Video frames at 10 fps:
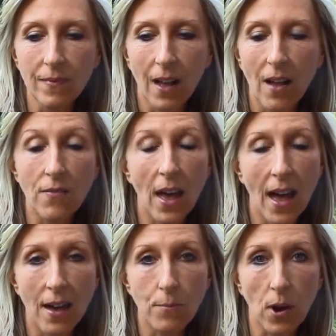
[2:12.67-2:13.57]
of
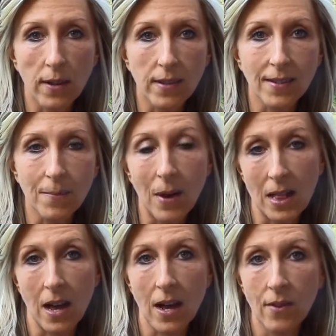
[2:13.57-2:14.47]
that process in my
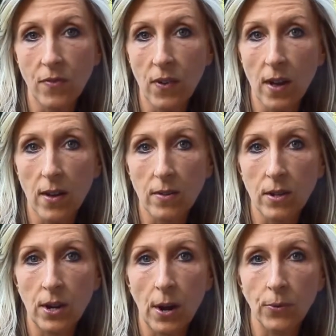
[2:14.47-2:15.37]
life,
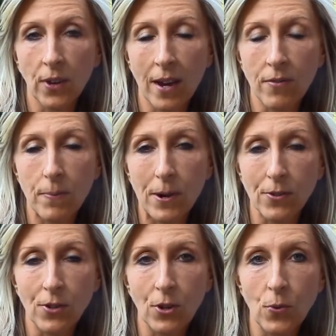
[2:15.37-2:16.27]
I was kind of the
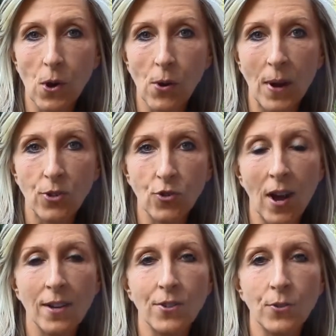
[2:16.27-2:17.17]
person who always
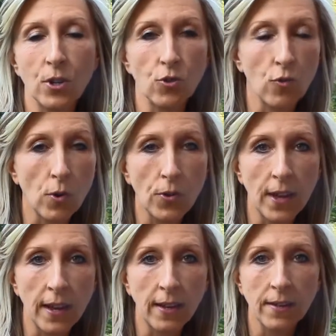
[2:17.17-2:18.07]
tried to control
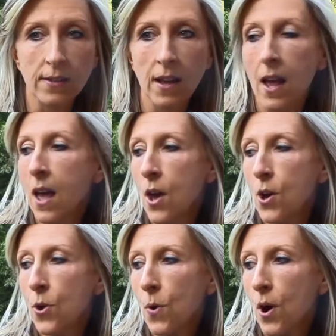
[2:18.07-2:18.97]
things,
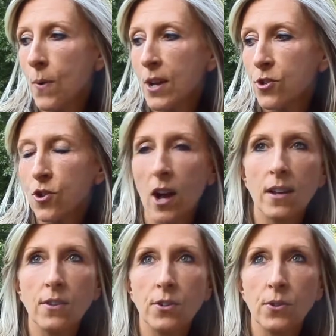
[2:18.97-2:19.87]
who always
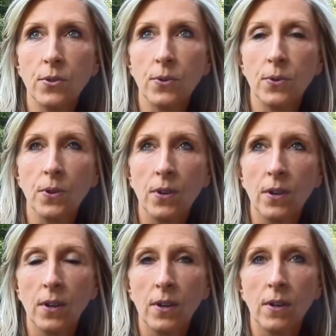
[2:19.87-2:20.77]
tried to,
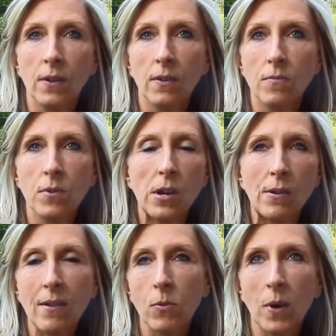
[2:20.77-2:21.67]

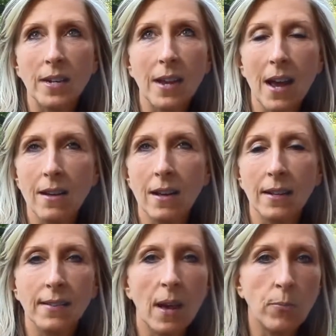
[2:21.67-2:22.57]
never wanted to
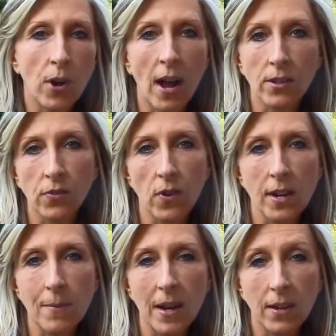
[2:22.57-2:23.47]
accept or ask for
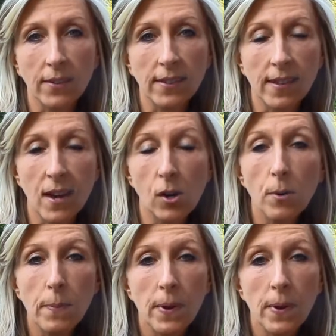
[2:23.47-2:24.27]
anybody else's help.